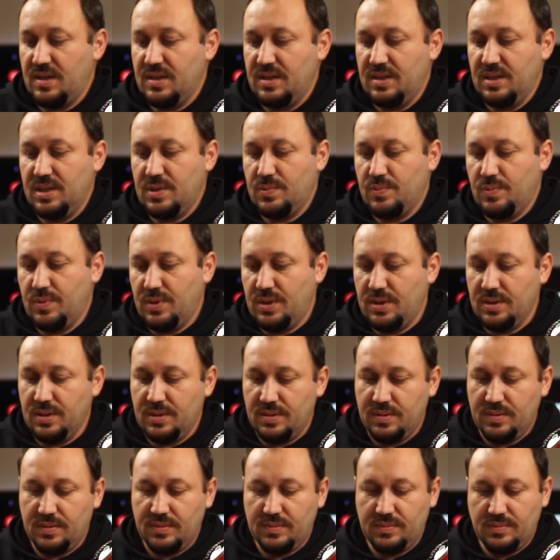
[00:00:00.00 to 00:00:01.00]
this one,
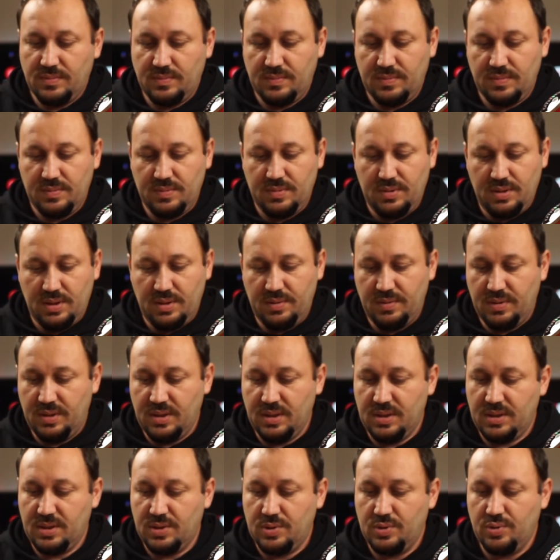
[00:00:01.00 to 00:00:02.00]

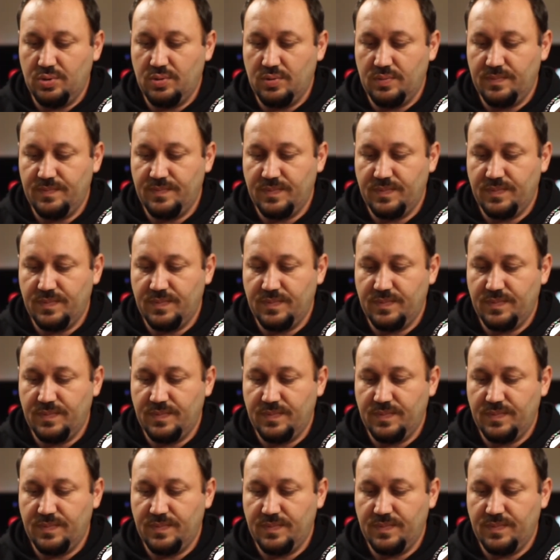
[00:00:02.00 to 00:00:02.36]
these two.